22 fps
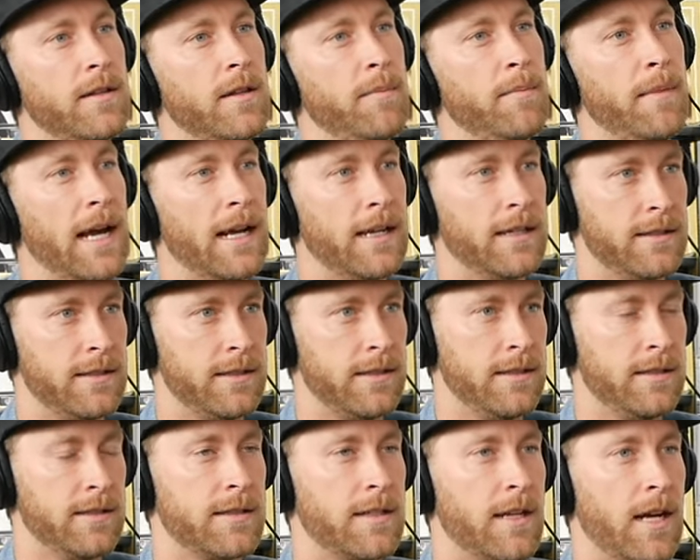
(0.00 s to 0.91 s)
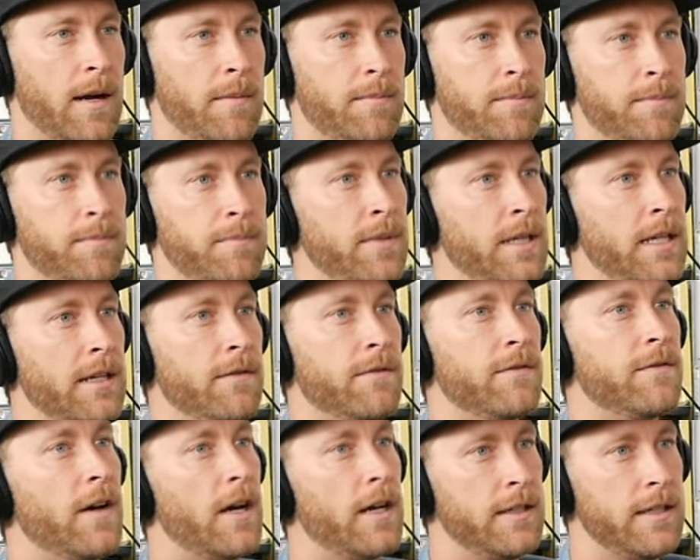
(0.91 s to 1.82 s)
the magazine stopped being
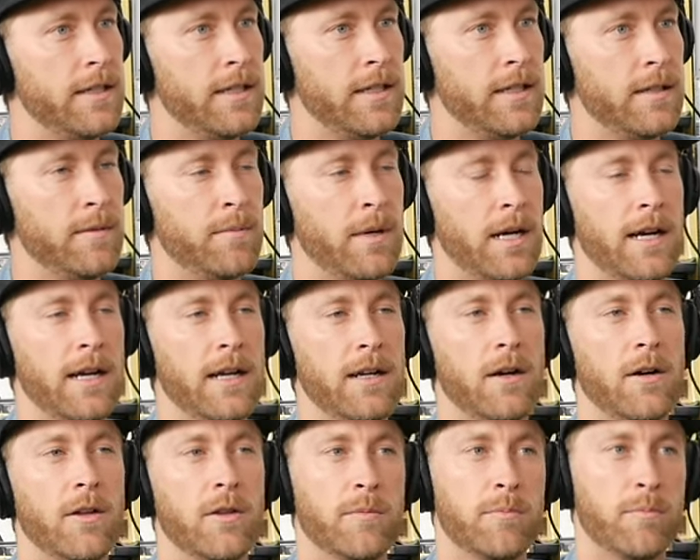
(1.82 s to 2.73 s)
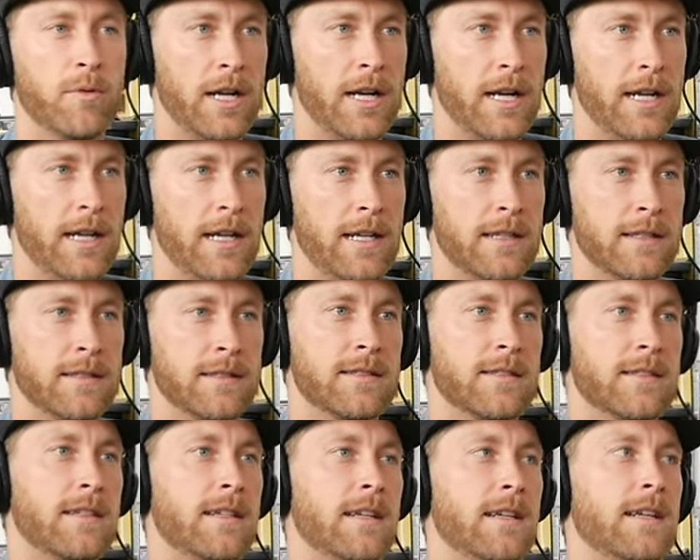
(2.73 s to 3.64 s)
funded by all the
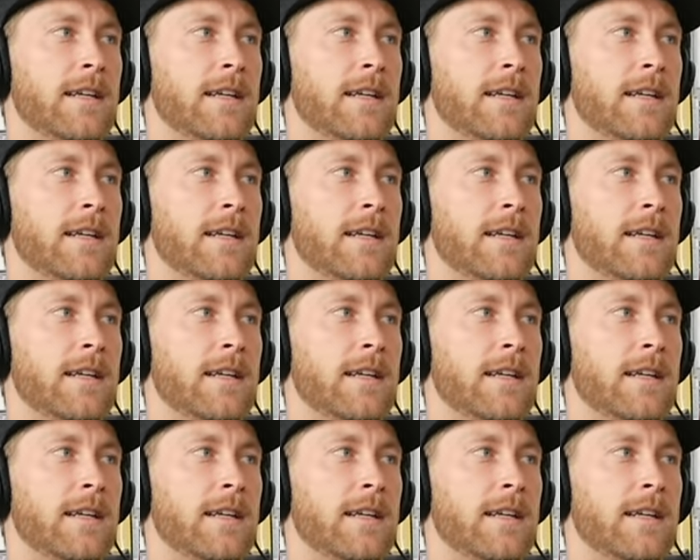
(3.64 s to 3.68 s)
brands.